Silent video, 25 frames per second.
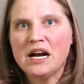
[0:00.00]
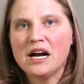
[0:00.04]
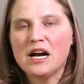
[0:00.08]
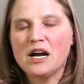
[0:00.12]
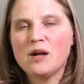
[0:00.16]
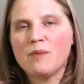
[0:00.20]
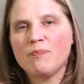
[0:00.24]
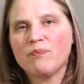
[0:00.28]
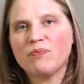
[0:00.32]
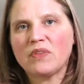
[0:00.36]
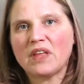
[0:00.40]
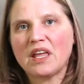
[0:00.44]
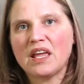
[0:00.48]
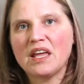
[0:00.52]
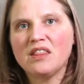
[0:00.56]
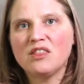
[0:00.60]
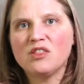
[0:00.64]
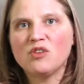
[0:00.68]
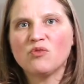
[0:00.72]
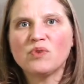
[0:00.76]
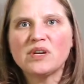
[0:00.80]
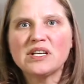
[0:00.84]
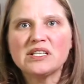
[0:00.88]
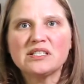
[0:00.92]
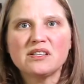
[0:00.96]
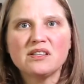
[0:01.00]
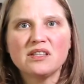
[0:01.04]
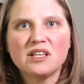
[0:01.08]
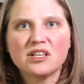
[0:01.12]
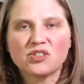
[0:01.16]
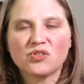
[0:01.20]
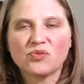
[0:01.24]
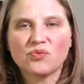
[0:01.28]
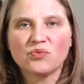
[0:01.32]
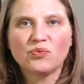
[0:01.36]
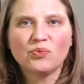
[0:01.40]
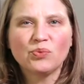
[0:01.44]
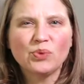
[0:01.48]
And the reason
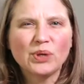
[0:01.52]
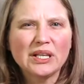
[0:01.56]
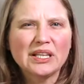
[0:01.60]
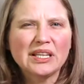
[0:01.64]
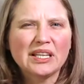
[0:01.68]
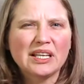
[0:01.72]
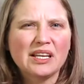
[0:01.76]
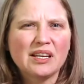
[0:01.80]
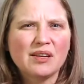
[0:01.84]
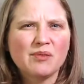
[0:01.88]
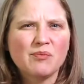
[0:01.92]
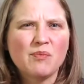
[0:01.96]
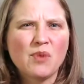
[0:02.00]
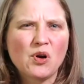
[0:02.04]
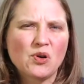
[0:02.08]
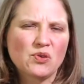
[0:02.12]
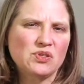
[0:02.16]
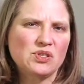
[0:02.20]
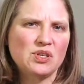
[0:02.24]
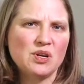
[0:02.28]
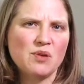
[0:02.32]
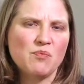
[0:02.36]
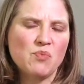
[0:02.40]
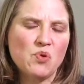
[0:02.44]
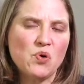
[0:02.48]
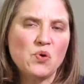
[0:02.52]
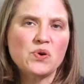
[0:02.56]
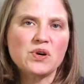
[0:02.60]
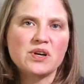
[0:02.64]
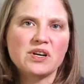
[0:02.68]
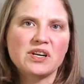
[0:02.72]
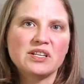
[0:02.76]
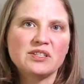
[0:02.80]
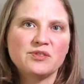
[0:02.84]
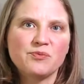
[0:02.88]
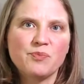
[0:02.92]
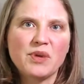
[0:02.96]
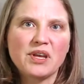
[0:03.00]
that's really most
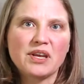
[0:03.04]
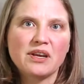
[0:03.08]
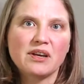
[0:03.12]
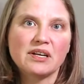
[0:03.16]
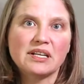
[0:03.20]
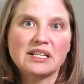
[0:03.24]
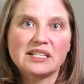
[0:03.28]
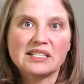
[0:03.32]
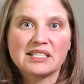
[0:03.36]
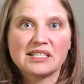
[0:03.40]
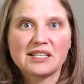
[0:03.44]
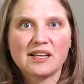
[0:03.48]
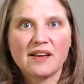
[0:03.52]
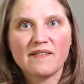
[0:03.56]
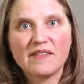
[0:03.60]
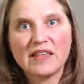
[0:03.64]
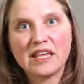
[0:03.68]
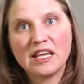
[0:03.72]
important is because